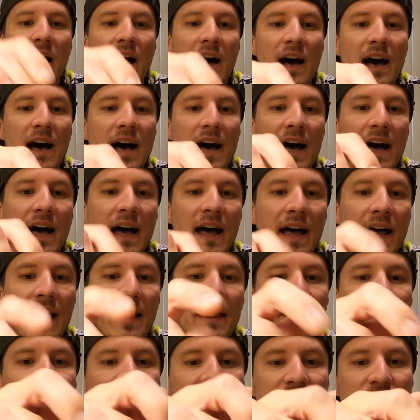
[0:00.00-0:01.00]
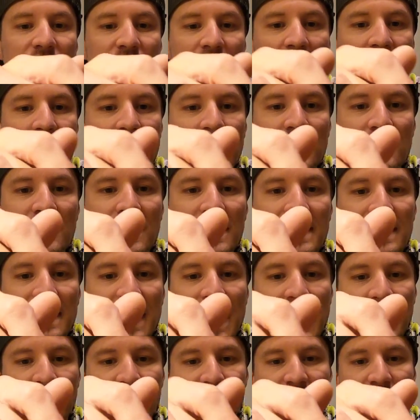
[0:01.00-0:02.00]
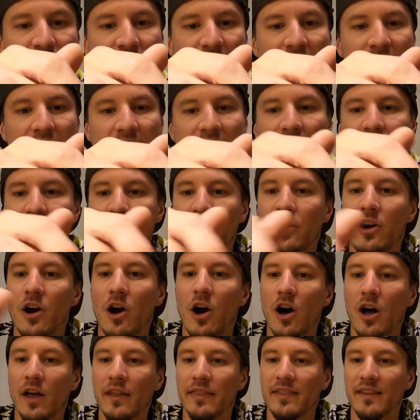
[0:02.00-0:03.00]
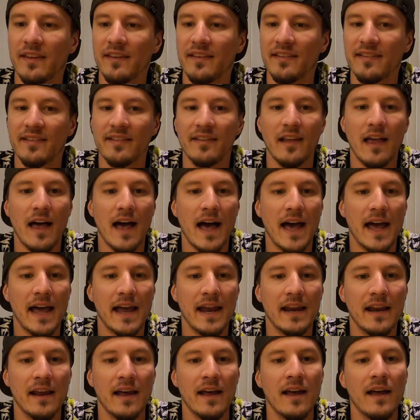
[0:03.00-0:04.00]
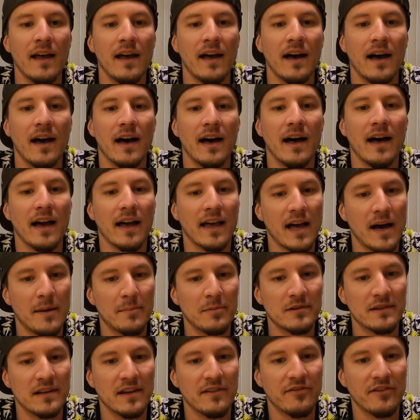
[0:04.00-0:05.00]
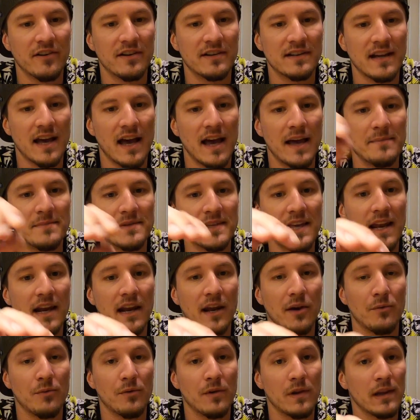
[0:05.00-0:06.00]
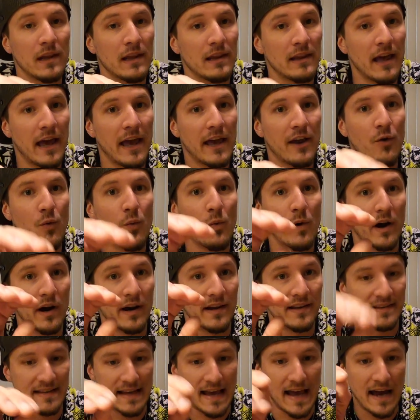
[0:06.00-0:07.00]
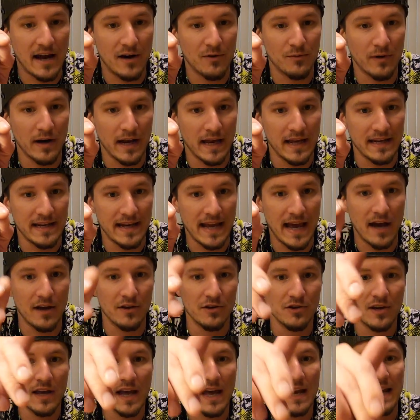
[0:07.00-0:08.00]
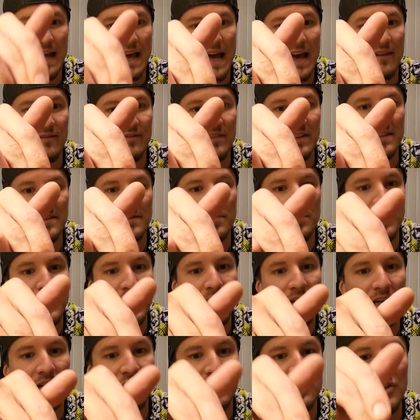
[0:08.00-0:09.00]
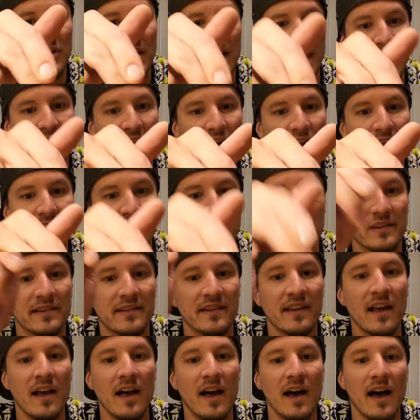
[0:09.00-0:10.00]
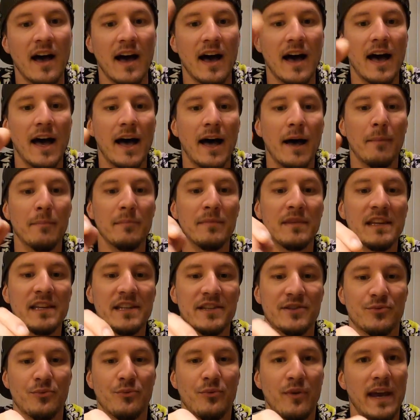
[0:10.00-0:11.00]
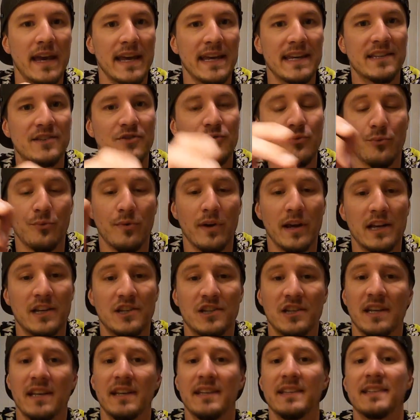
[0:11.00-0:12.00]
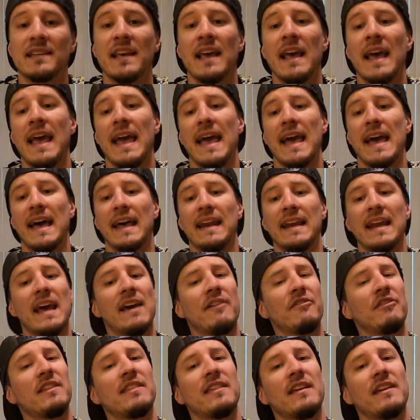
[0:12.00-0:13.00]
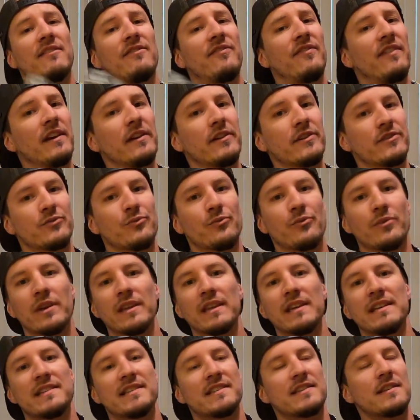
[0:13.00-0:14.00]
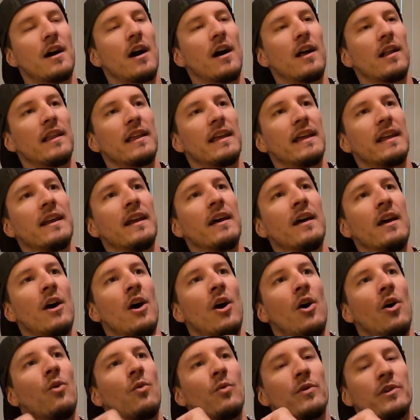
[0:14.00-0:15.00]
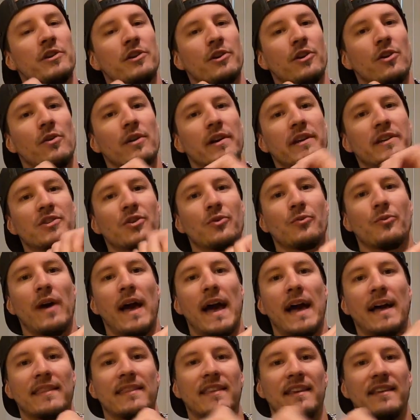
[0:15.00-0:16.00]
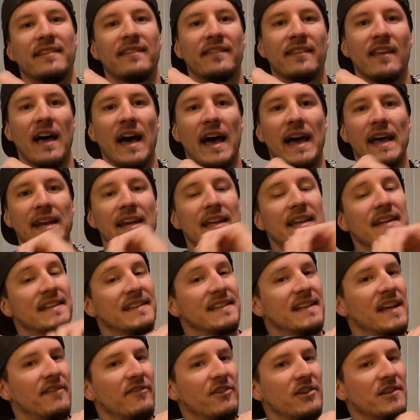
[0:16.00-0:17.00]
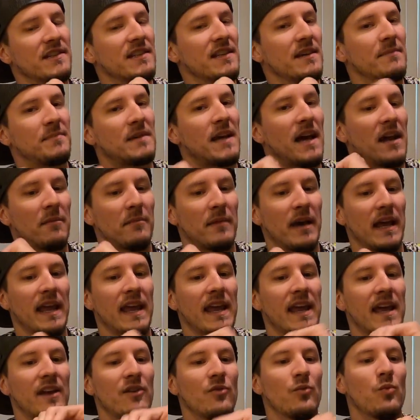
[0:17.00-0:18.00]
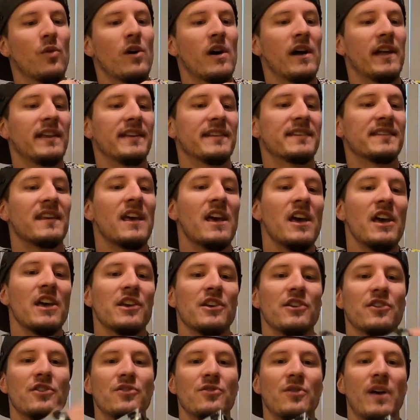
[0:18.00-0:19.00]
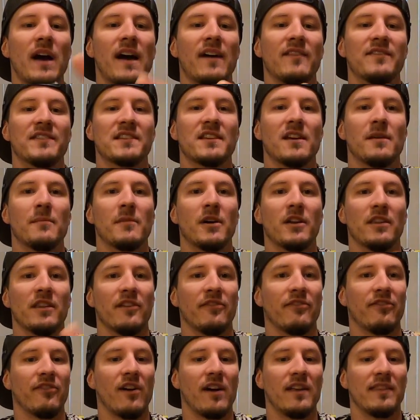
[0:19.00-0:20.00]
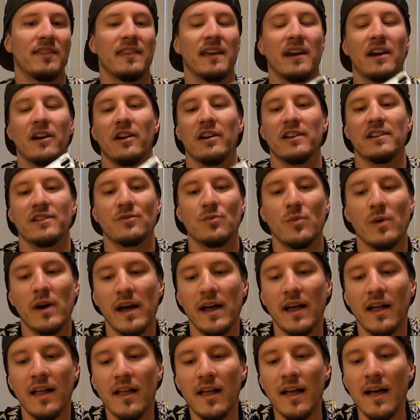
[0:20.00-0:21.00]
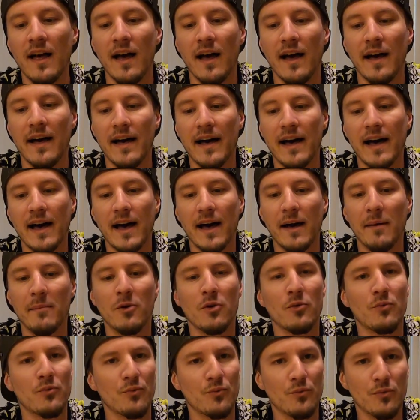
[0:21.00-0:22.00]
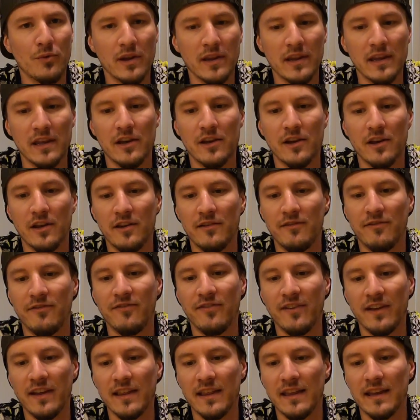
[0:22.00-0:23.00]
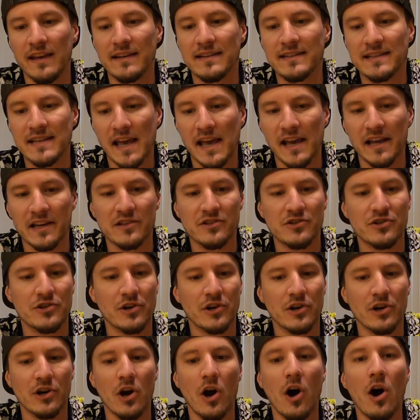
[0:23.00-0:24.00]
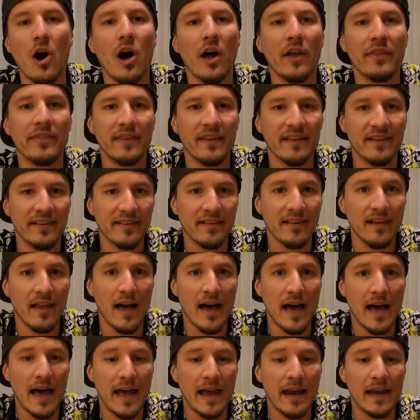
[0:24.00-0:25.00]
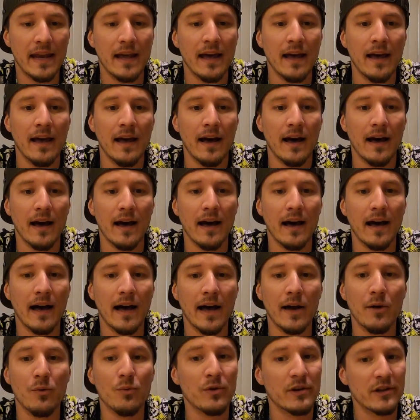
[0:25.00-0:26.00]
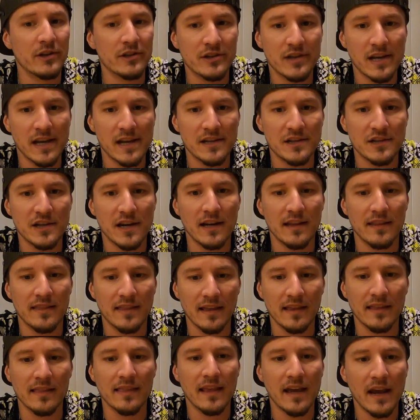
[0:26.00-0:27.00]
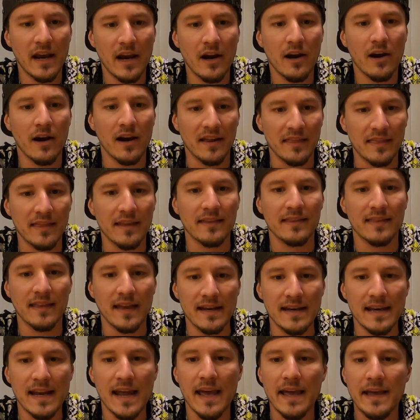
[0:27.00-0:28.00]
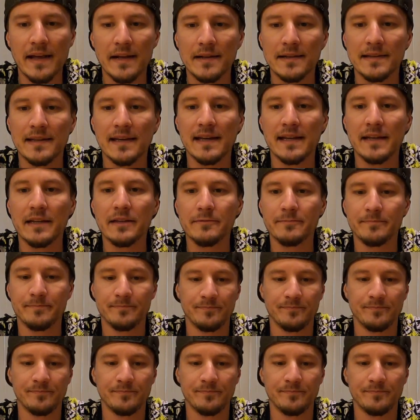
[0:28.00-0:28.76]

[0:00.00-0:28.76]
They've changed the texturing here on the slide a couple different times, and I really like where it's at right now. You kind of have these big channels, these raised ridges, and everything feels really solid when you're going to rack the slide. It's never slipped out of my hand once. You do have some on the front there as well, but really good feeling texture on the slide. I wouldn't change anything there. I think they nailed it.